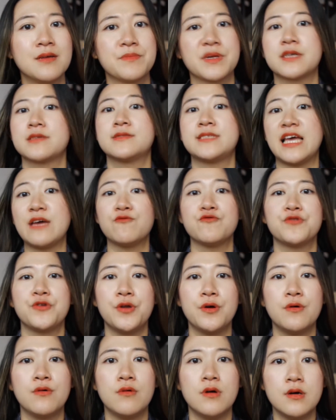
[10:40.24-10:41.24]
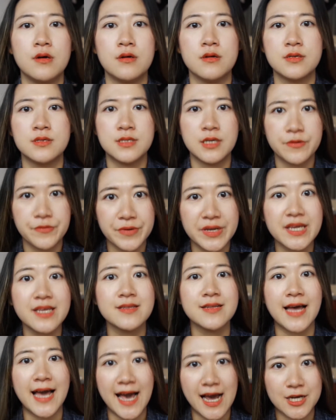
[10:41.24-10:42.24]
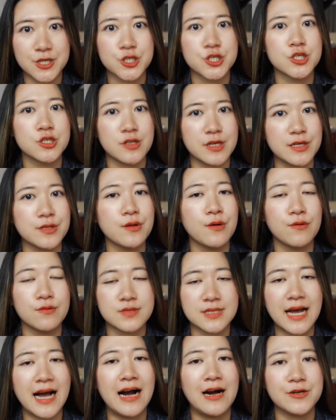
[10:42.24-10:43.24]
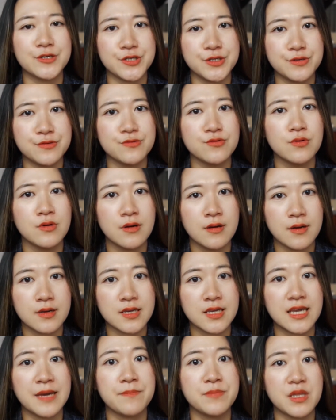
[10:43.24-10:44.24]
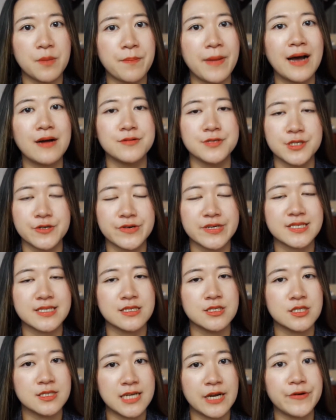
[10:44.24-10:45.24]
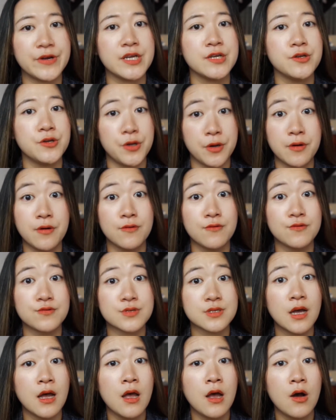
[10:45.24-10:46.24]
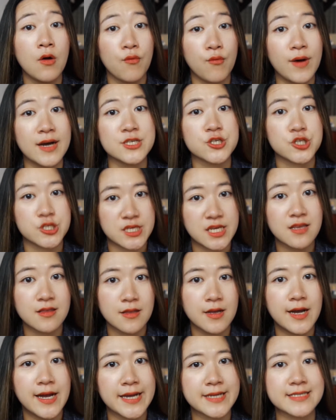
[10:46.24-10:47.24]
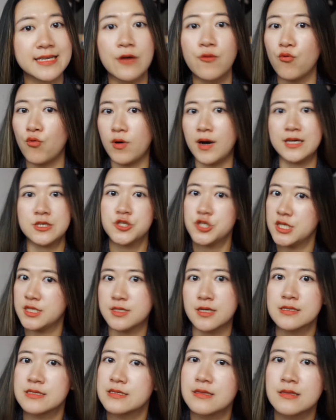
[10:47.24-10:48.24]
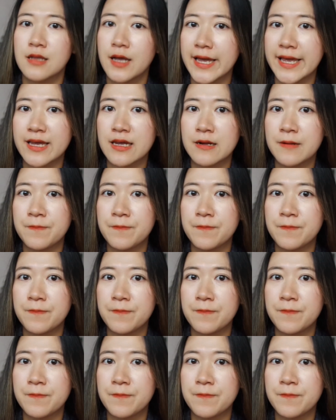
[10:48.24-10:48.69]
Because they would know, Serin actually knows how to keep the boundaries, and Serin knows what she likes and what she doesn't like.